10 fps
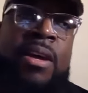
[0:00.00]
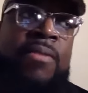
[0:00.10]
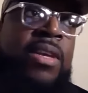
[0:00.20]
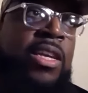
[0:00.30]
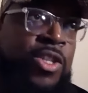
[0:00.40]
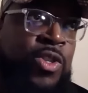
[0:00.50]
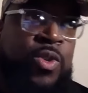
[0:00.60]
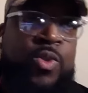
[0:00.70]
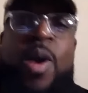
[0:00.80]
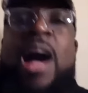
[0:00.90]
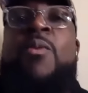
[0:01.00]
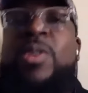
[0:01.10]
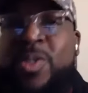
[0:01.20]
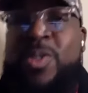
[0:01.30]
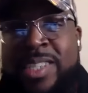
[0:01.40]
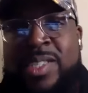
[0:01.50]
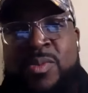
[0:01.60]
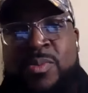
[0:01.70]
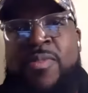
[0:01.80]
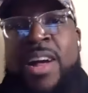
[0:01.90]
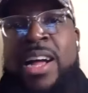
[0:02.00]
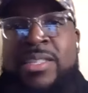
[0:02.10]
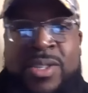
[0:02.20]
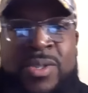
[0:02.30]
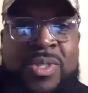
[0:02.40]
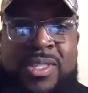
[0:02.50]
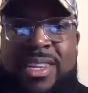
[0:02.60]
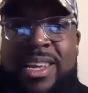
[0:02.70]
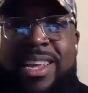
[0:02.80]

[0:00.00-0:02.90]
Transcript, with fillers: of issues while we're trying to provide solutions.